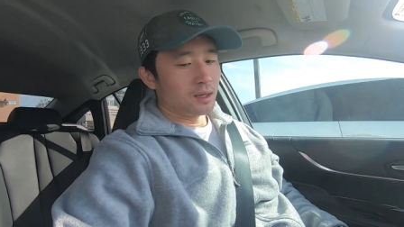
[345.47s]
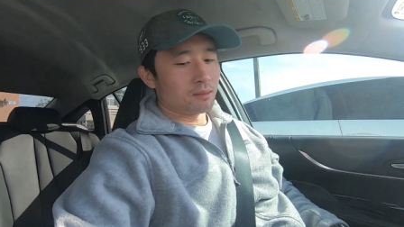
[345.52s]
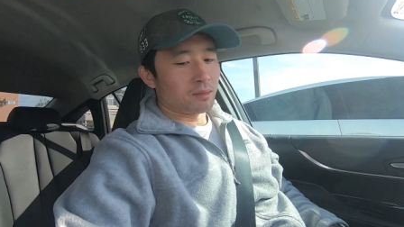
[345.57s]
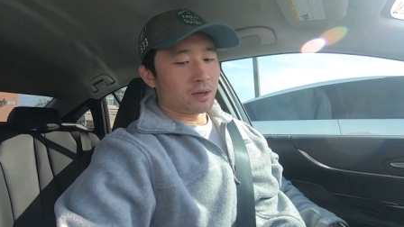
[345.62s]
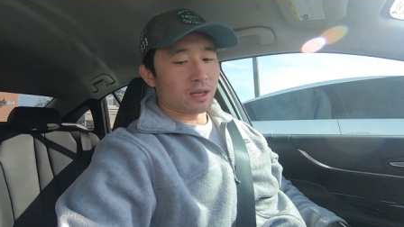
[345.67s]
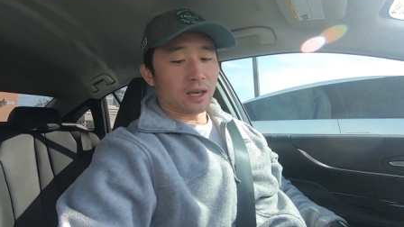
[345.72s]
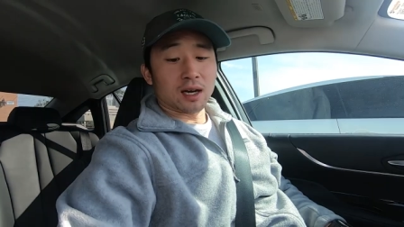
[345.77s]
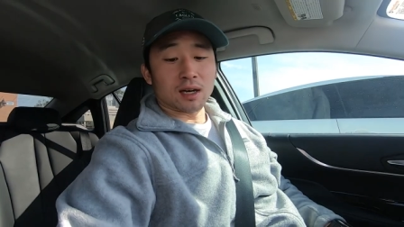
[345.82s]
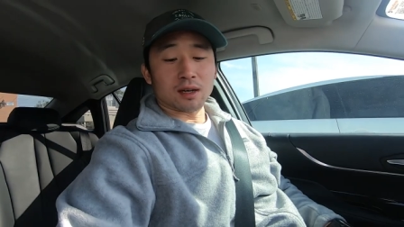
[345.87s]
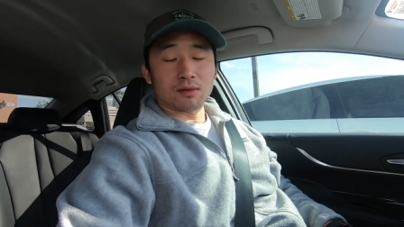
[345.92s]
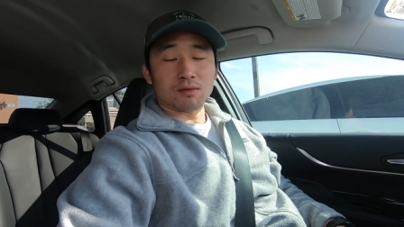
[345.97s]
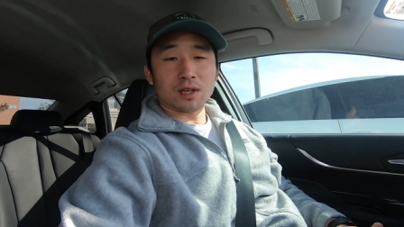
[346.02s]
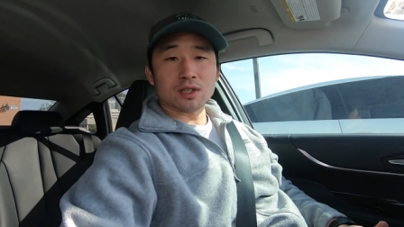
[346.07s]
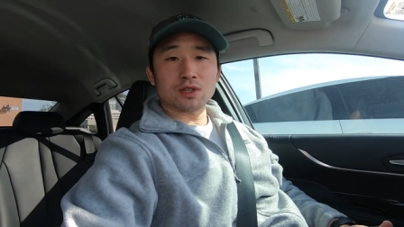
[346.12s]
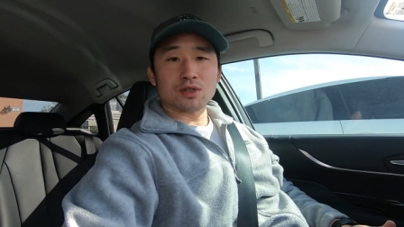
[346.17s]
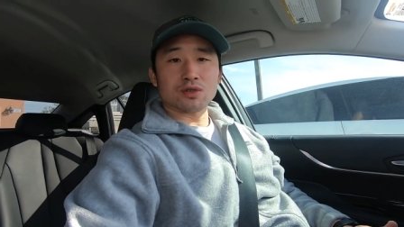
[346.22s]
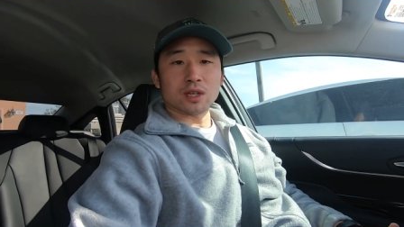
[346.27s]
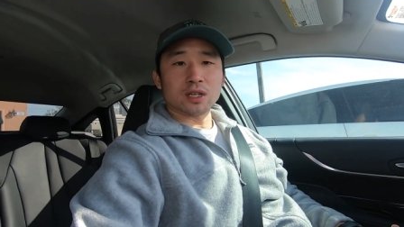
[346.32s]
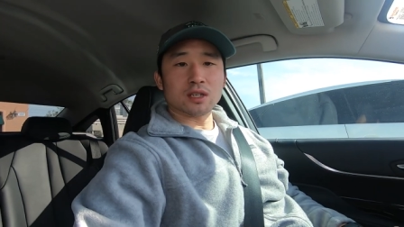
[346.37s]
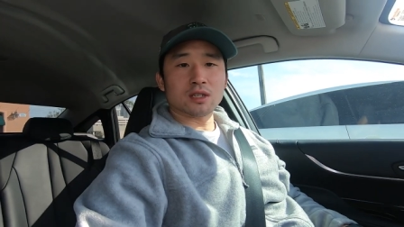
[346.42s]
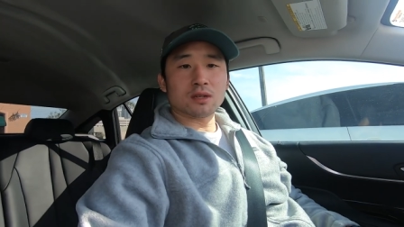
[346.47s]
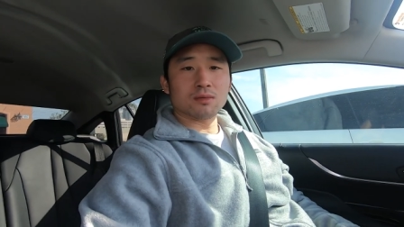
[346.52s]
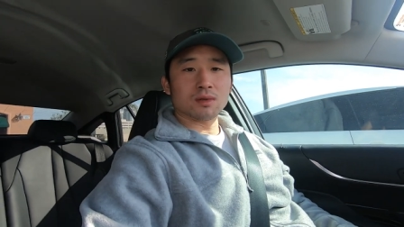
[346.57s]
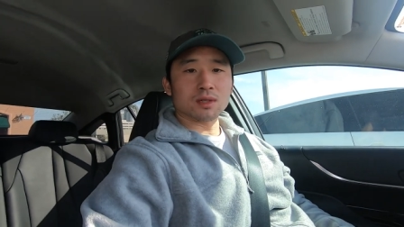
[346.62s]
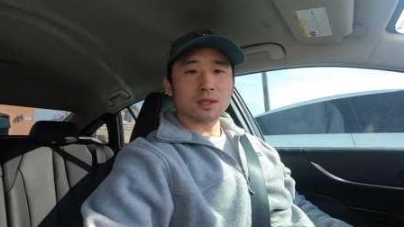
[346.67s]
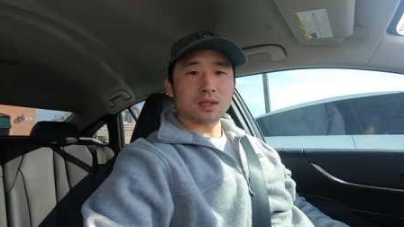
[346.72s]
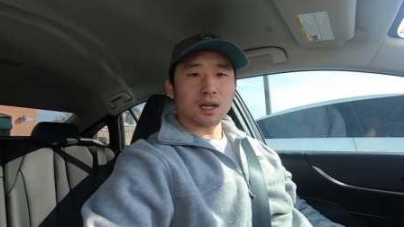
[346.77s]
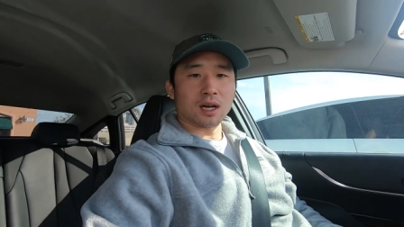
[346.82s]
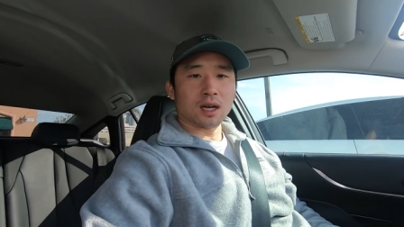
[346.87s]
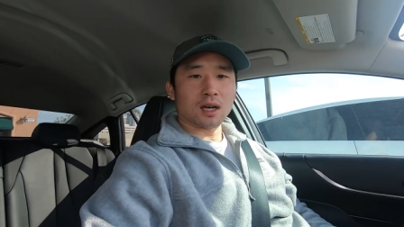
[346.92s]
But yeah, registration
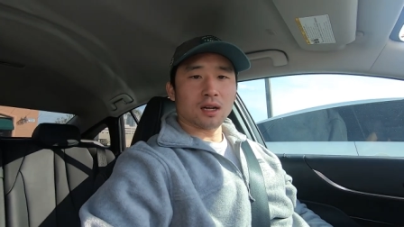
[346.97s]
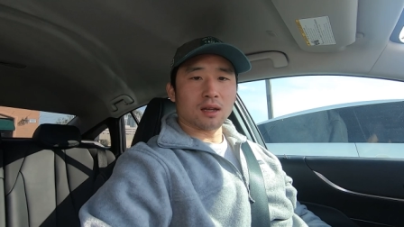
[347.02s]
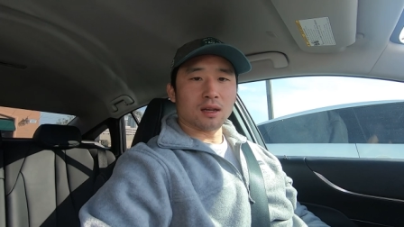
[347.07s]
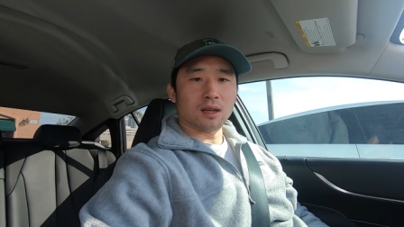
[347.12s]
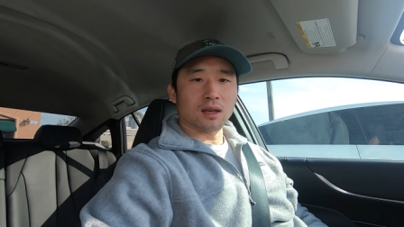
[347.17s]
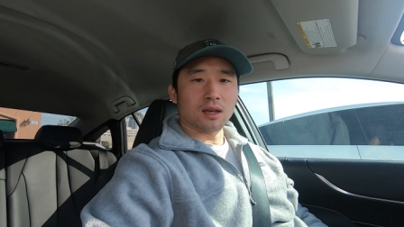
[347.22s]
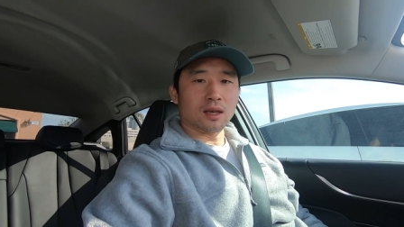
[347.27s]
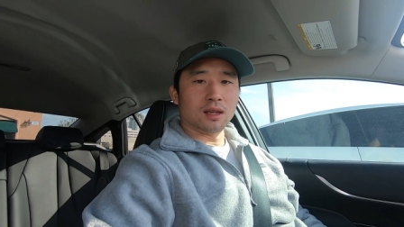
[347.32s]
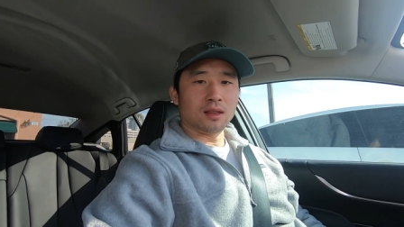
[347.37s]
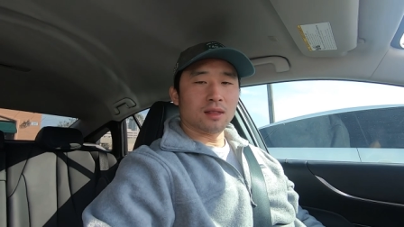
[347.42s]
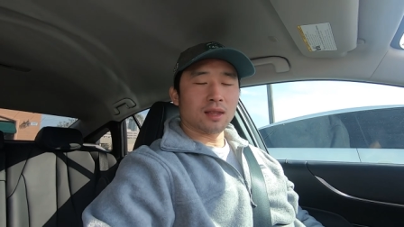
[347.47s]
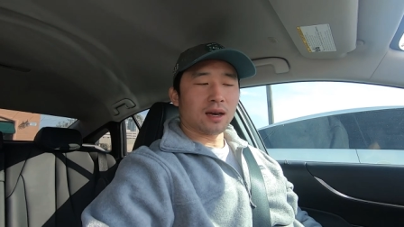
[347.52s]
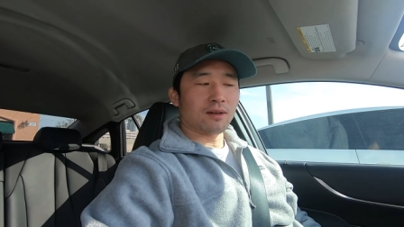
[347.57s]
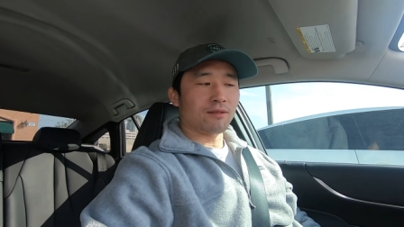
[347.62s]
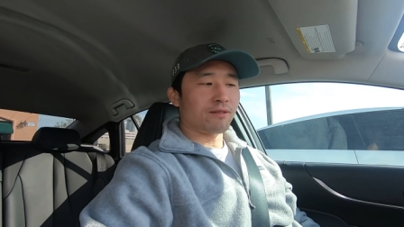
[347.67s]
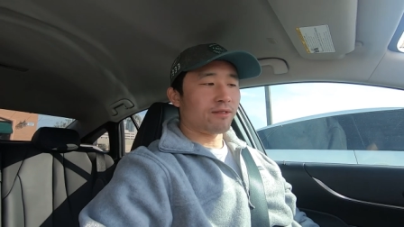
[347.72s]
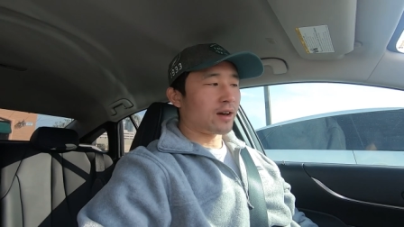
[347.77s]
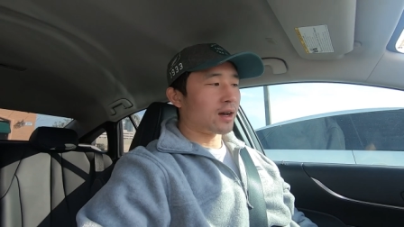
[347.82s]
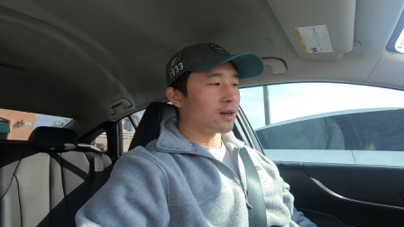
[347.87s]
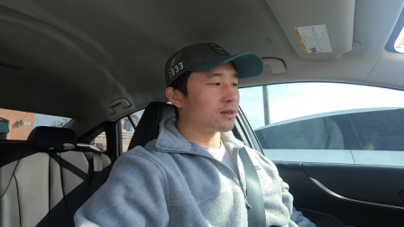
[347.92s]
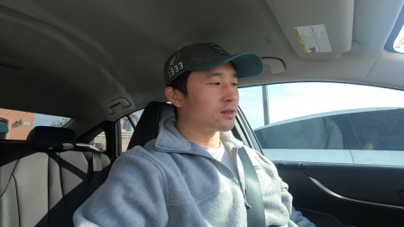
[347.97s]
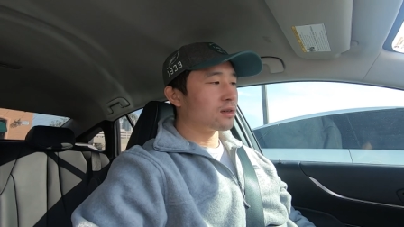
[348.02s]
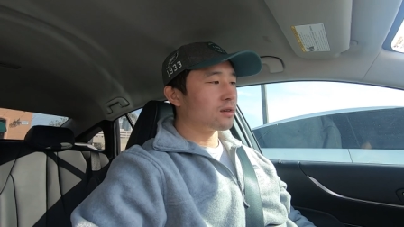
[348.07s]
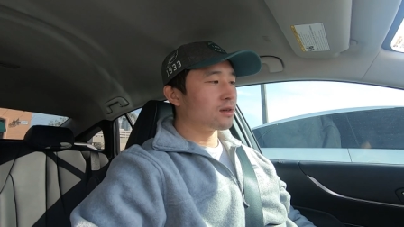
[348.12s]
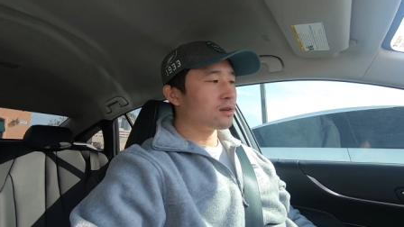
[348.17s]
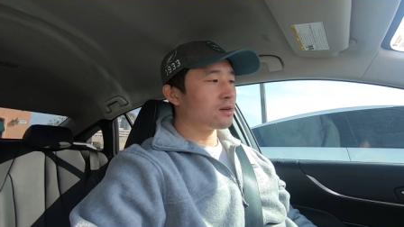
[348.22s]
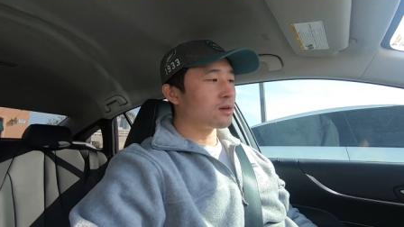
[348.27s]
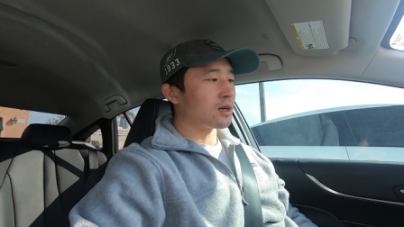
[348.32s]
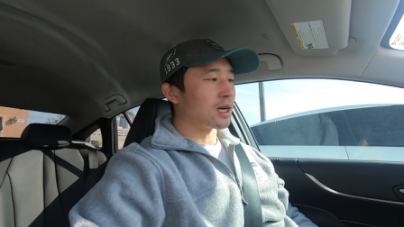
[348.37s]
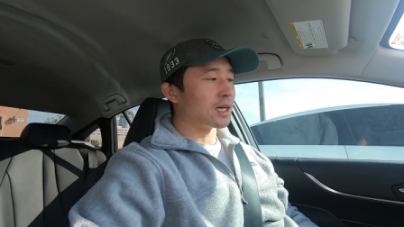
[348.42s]
was not in that factor,